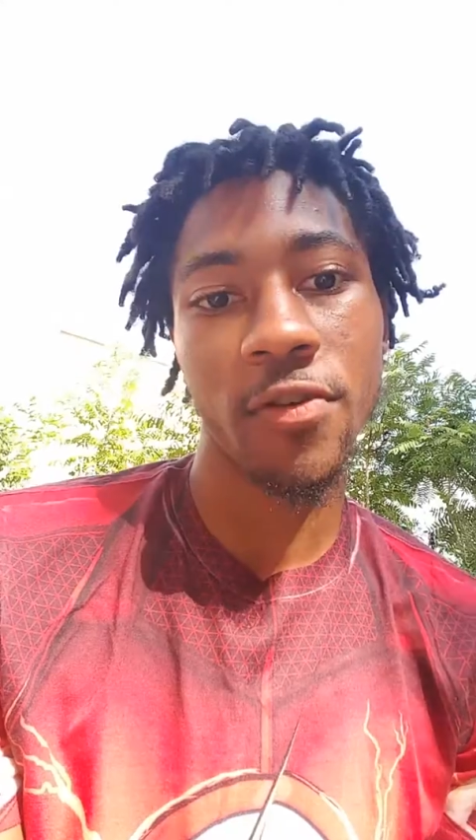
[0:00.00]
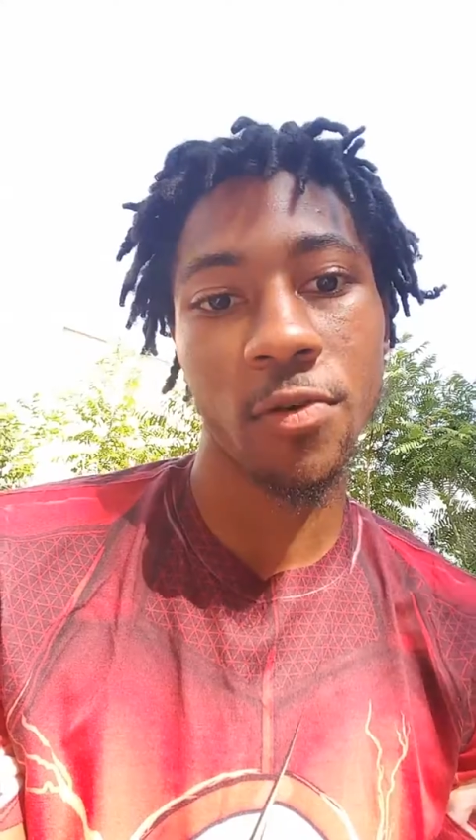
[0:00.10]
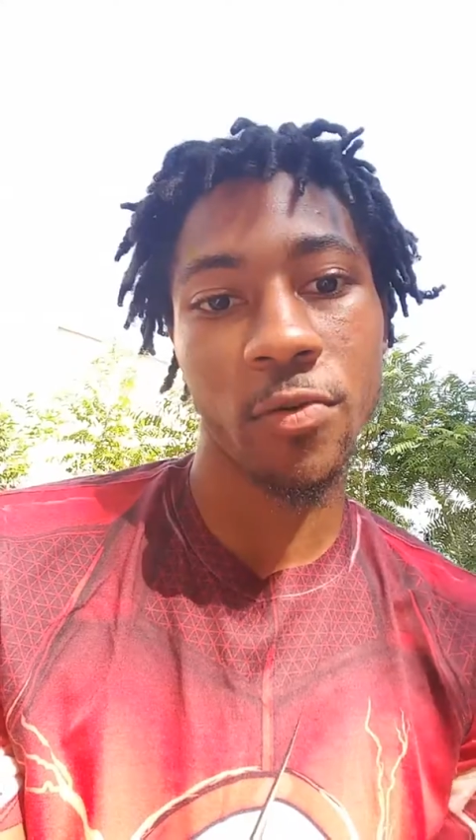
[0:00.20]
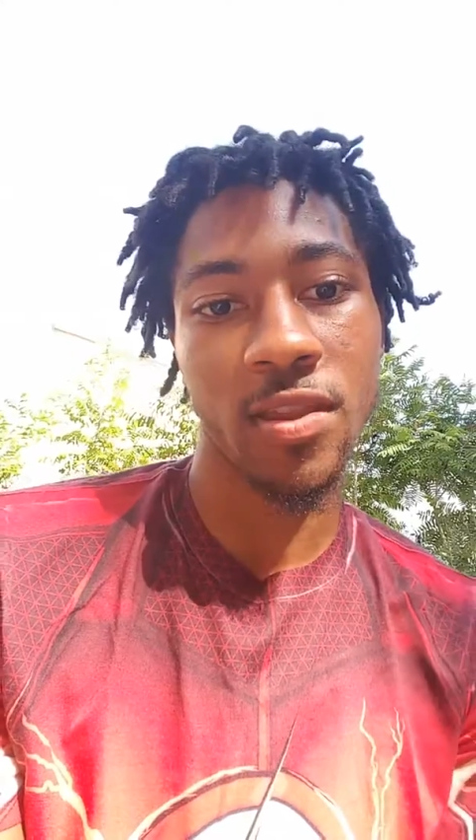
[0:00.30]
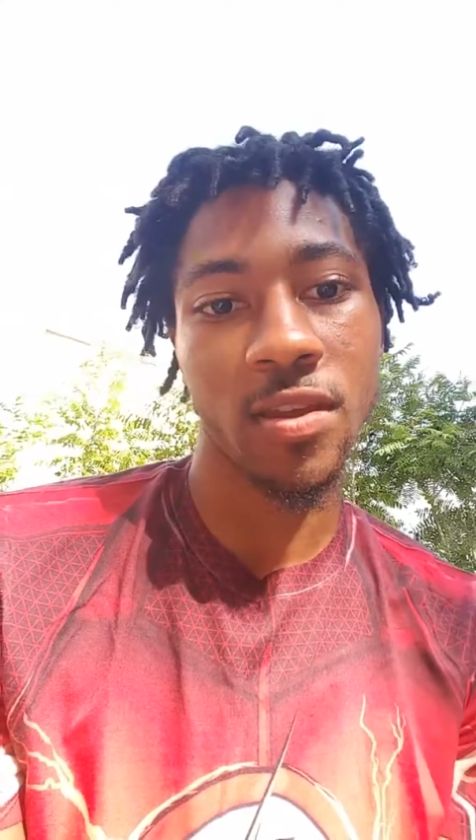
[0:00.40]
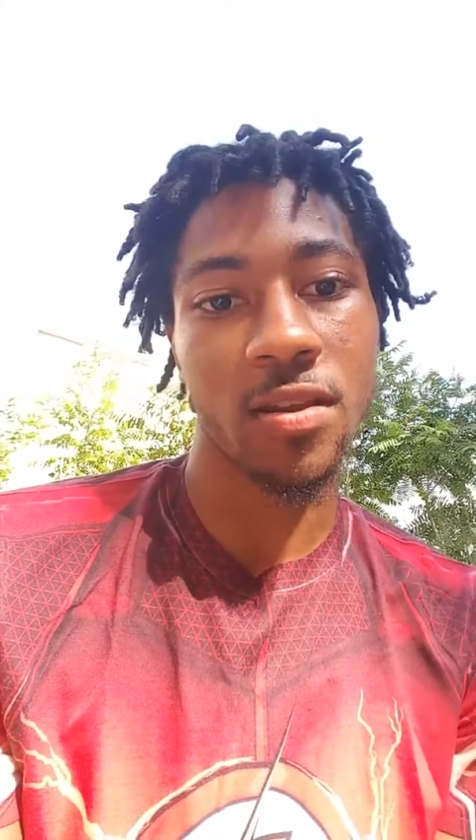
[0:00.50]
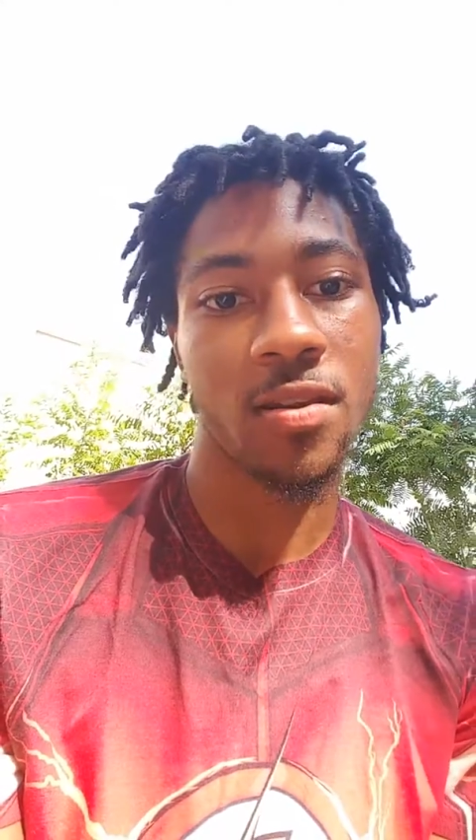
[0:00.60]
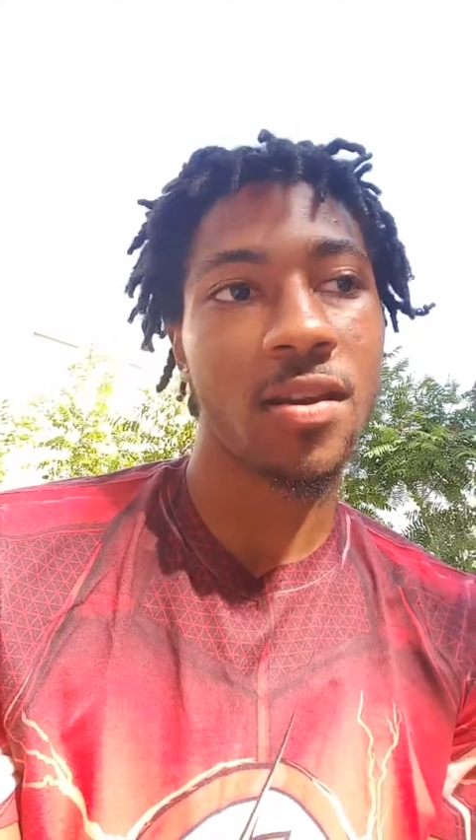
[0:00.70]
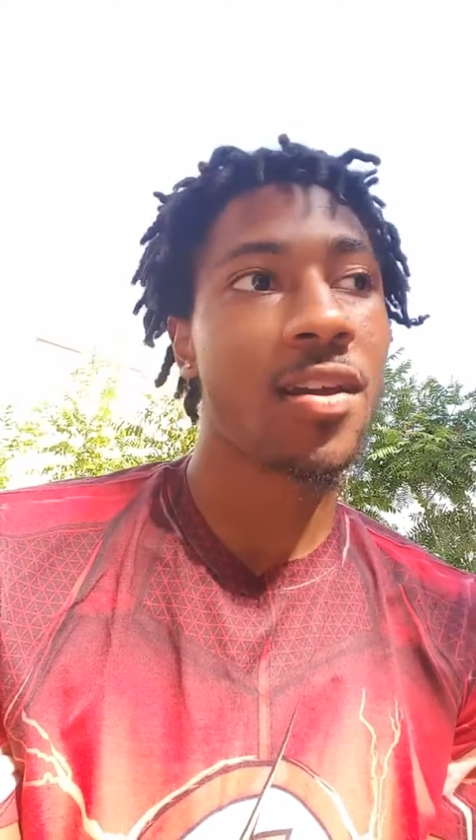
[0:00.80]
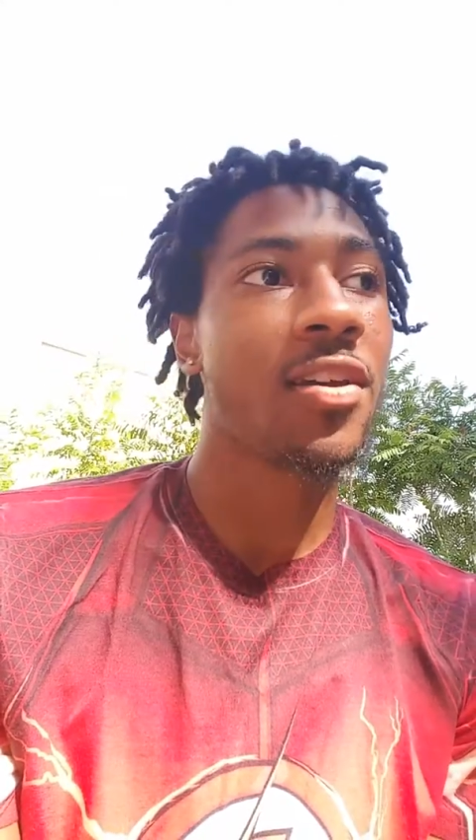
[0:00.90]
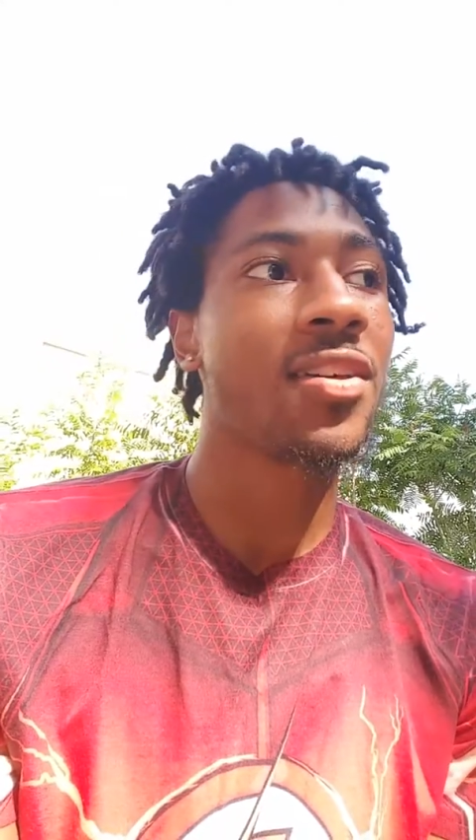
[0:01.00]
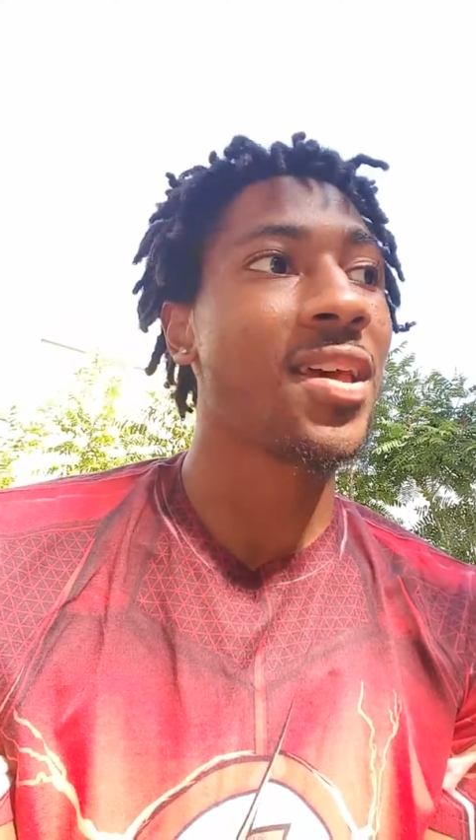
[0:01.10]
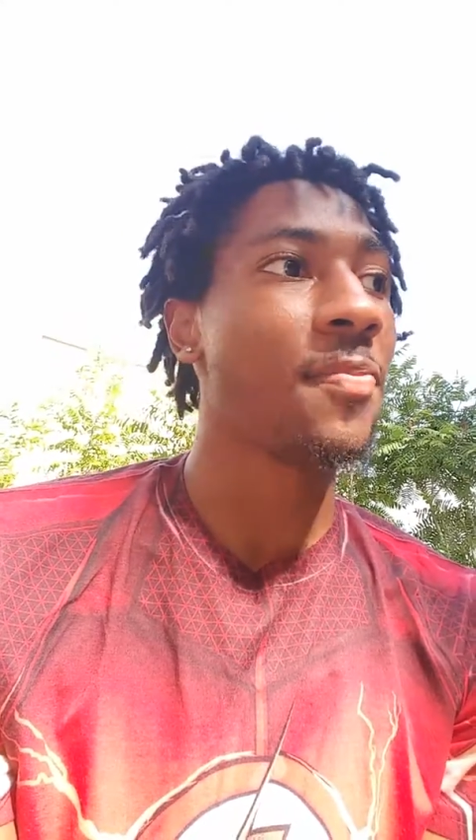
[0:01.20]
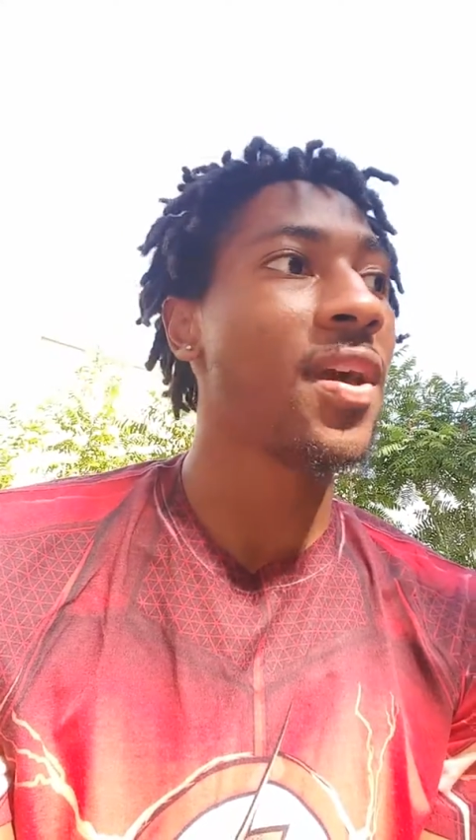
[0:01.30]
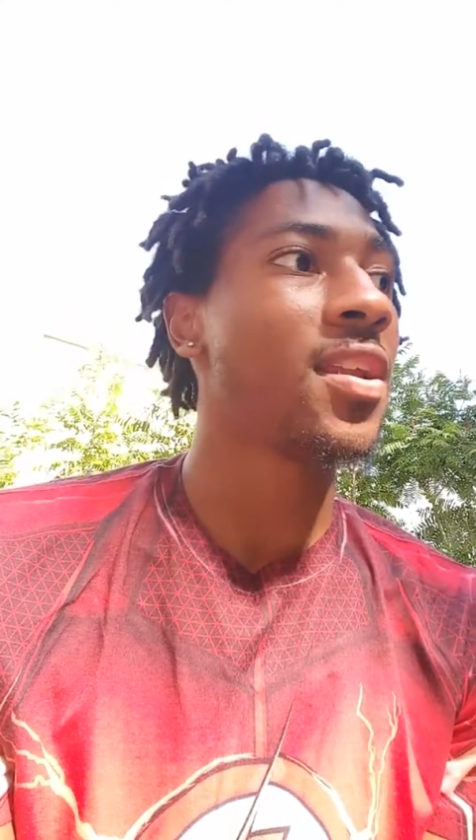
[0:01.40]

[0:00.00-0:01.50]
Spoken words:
within. And they're like, man,